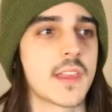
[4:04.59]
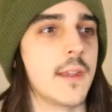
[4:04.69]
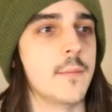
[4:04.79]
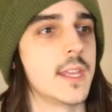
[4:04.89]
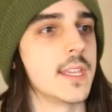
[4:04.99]

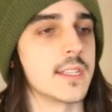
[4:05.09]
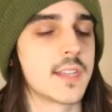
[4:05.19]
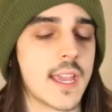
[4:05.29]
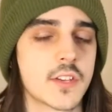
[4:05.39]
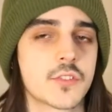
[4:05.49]
on making
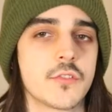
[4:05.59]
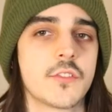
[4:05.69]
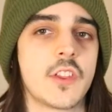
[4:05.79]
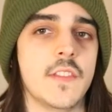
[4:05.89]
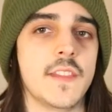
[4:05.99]

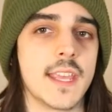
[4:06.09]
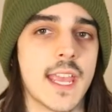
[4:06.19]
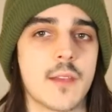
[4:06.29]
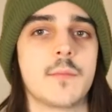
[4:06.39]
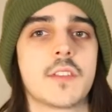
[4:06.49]
textures in the
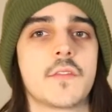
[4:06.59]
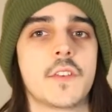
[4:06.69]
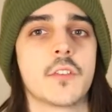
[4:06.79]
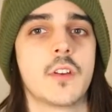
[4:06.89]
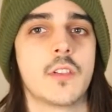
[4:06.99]

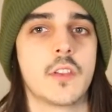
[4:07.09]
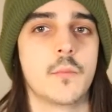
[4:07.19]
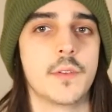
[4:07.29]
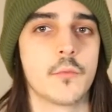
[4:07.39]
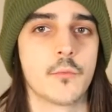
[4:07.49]
atmosphere a little
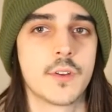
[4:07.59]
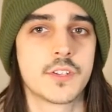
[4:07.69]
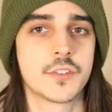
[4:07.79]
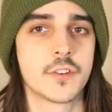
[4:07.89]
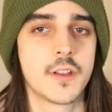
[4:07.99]
bit
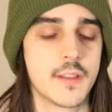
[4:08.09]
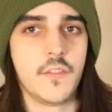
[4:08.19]
richer.